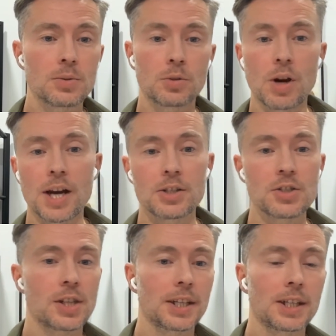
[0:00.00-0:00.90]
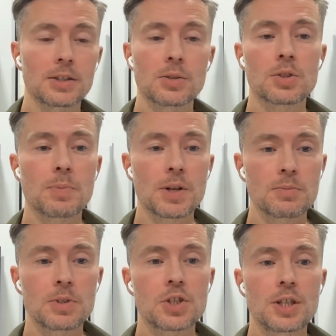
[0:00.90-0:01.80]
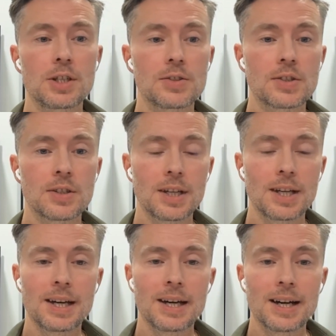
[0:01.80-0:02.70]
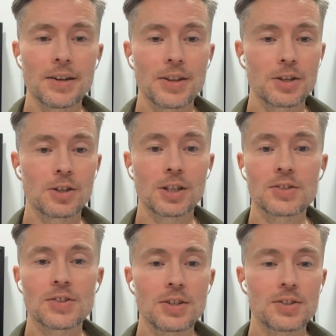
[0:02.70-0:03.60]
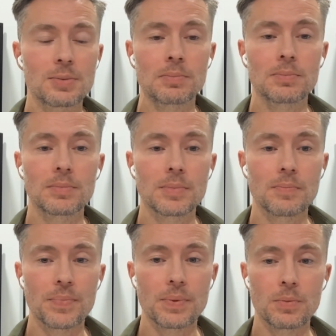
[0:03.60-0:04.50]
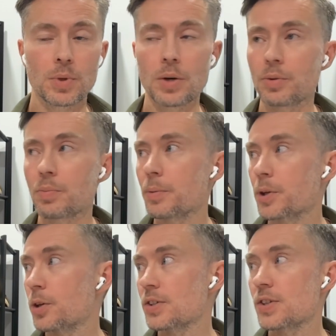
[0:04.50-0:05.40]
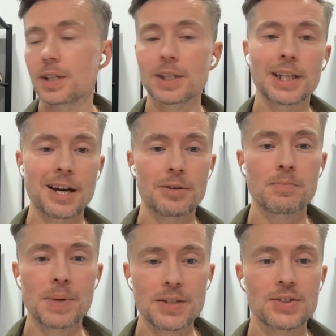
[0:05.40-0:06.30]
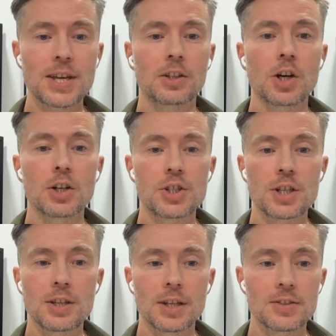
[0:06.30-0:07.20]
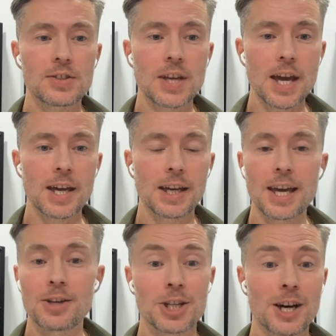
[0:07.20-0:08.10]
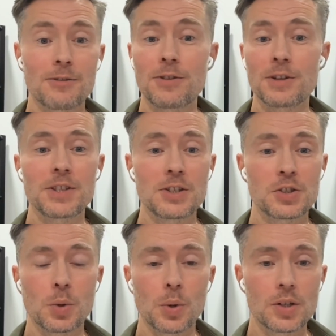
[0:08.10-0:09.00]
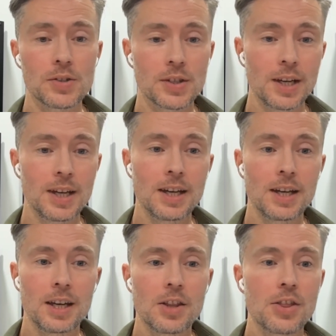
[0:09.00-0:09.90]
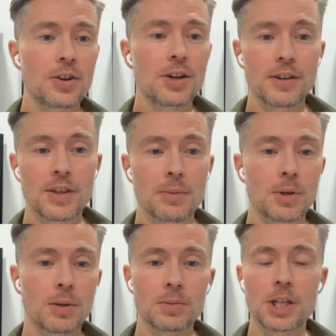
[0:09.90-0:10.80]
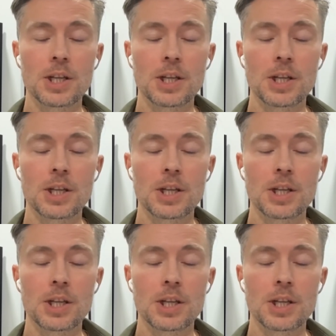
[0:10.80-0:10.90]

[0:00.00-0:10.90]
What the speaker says: grinders linking to espresso machines. I think you're going to see some, well, we probably already see it, cloud-based technology that's saying, hey, you got 50 stores, 30 of them are